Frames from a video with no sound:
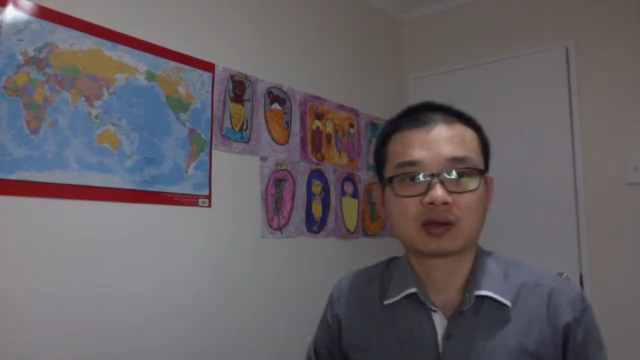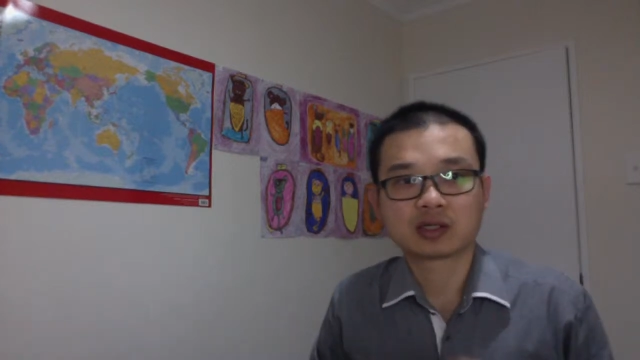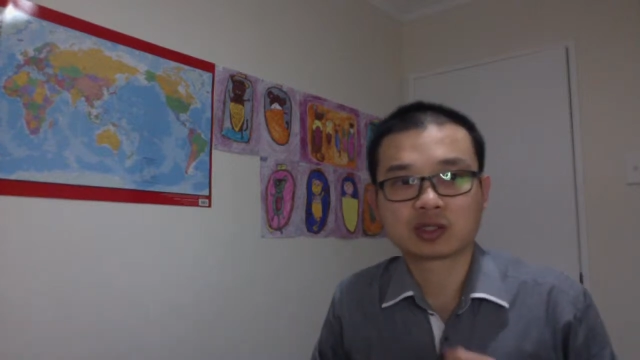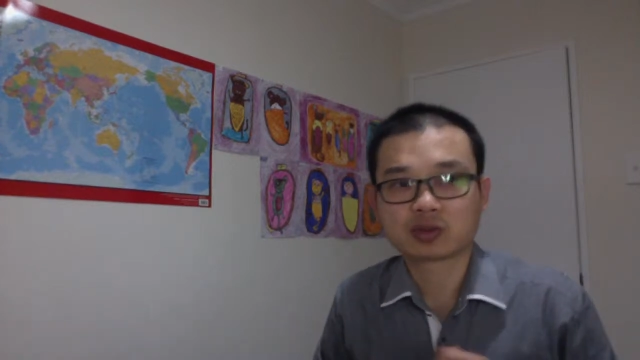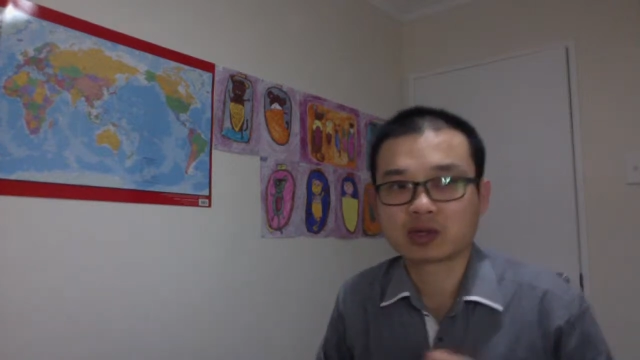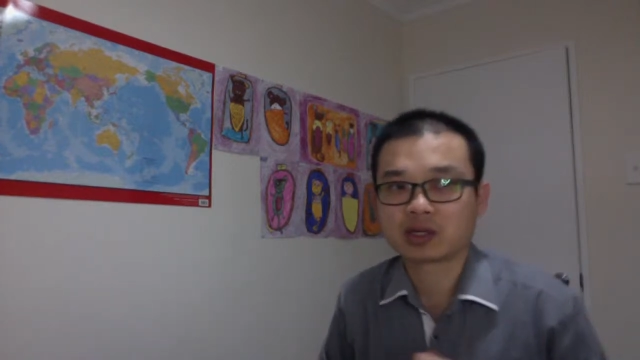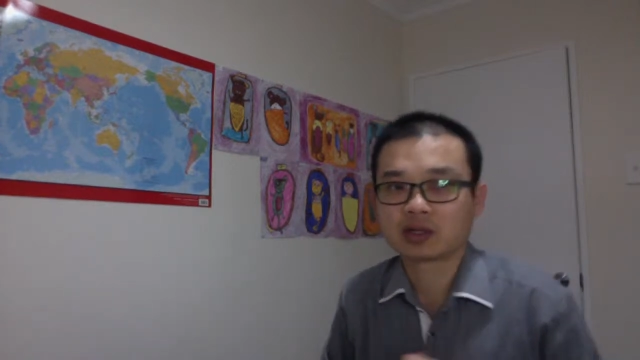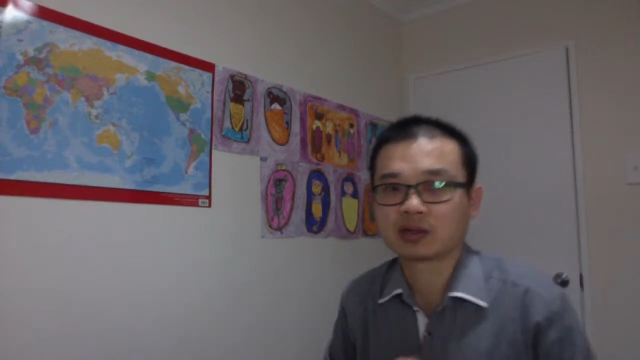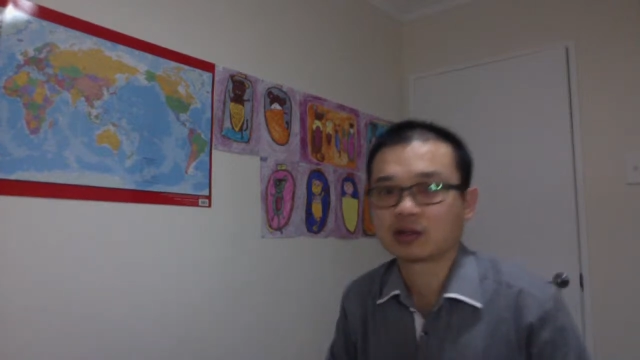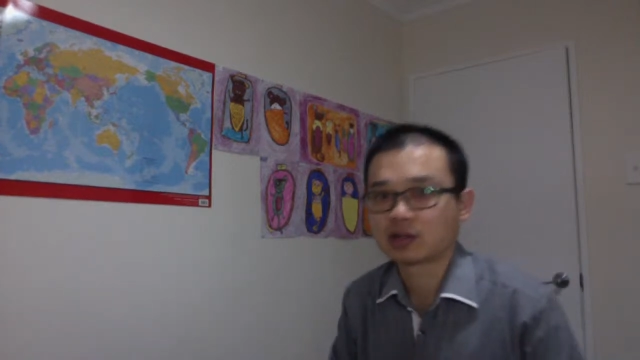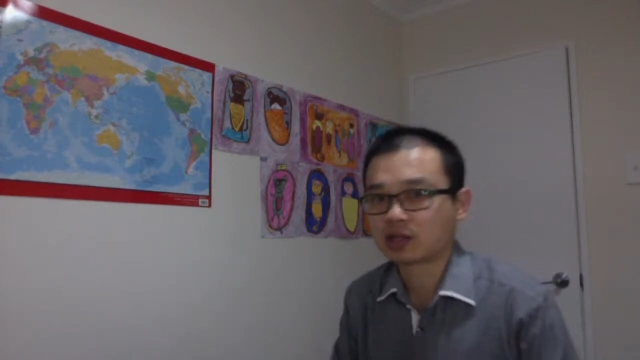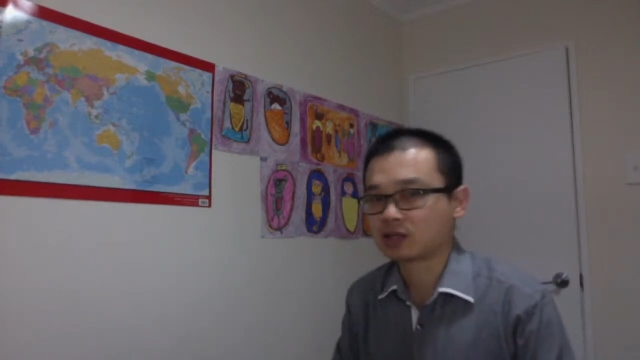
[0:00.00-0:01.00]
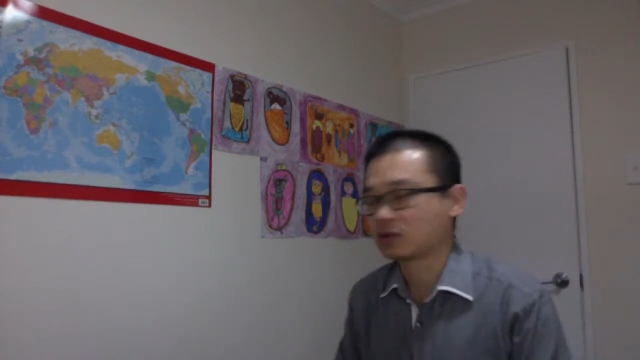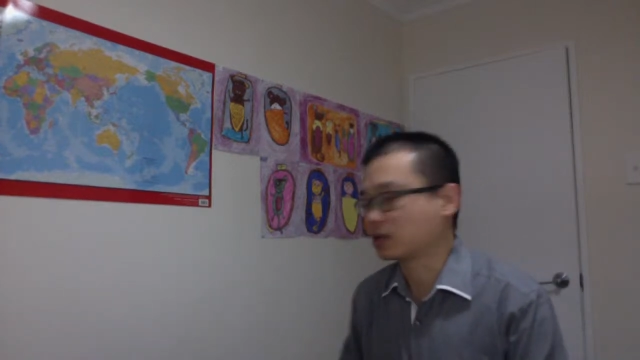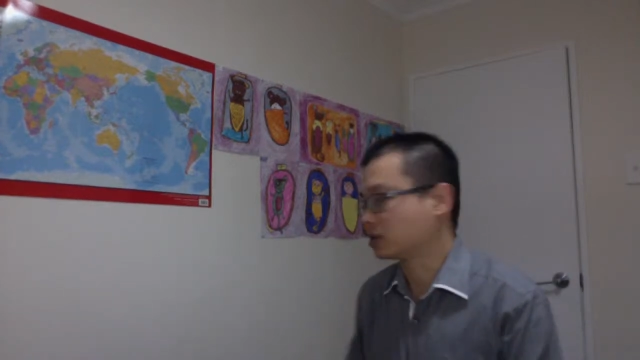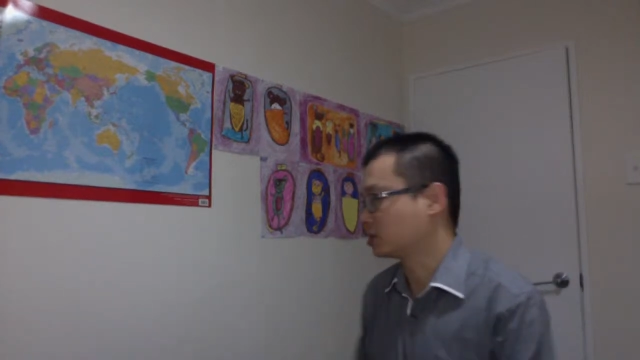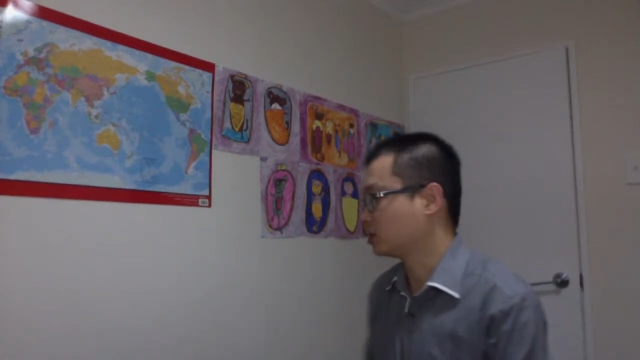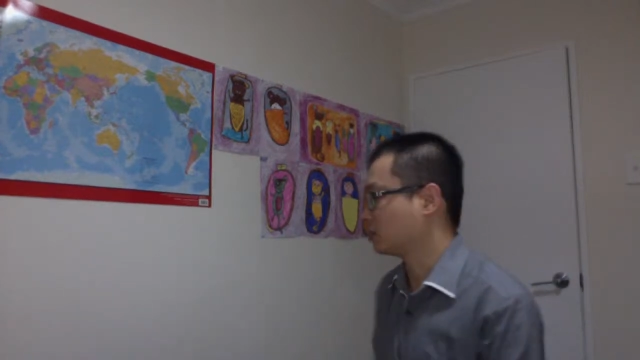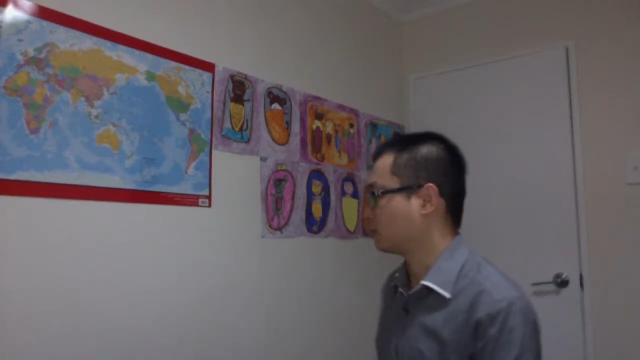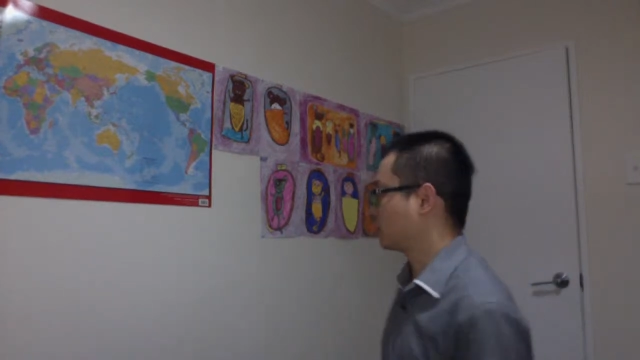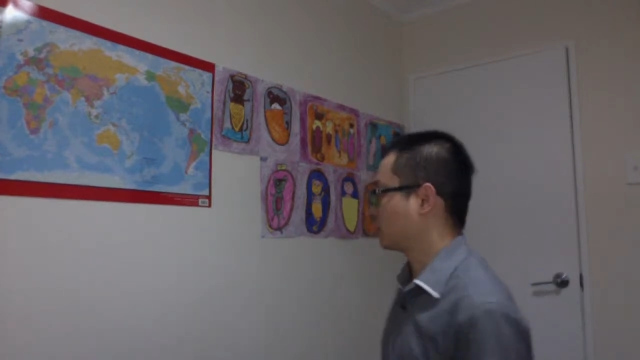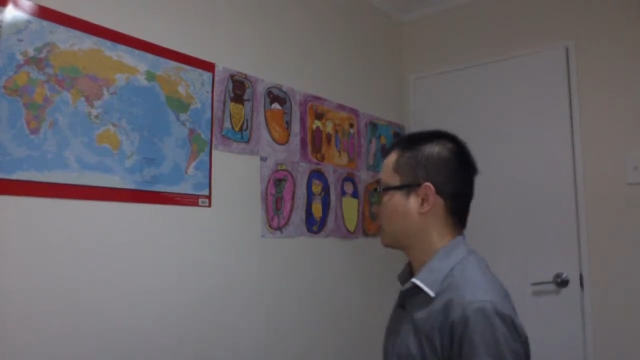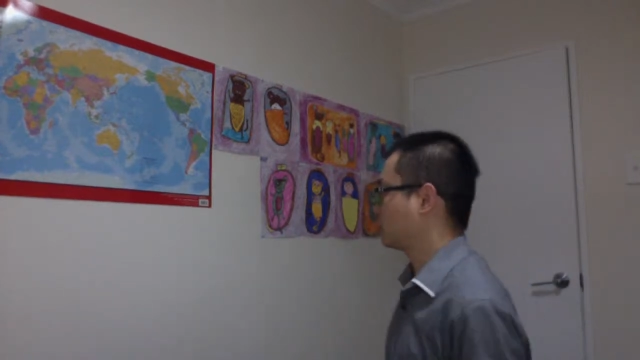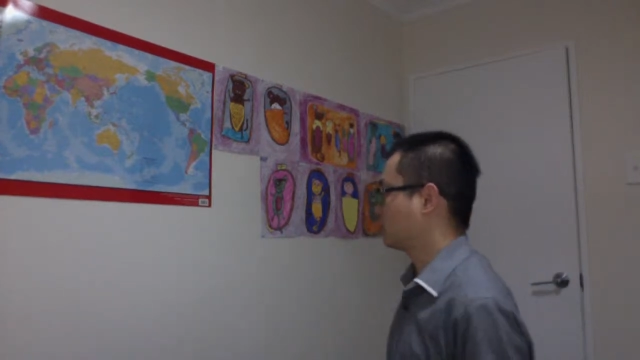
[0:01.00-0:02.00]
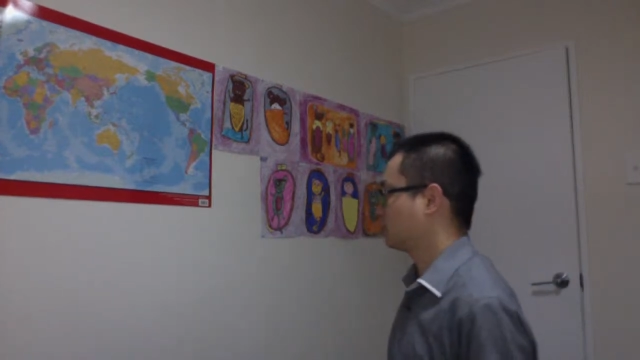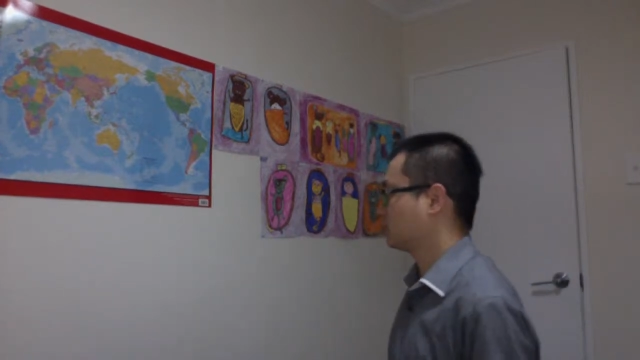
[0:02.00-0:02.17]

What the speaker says: straight, as you can see over here.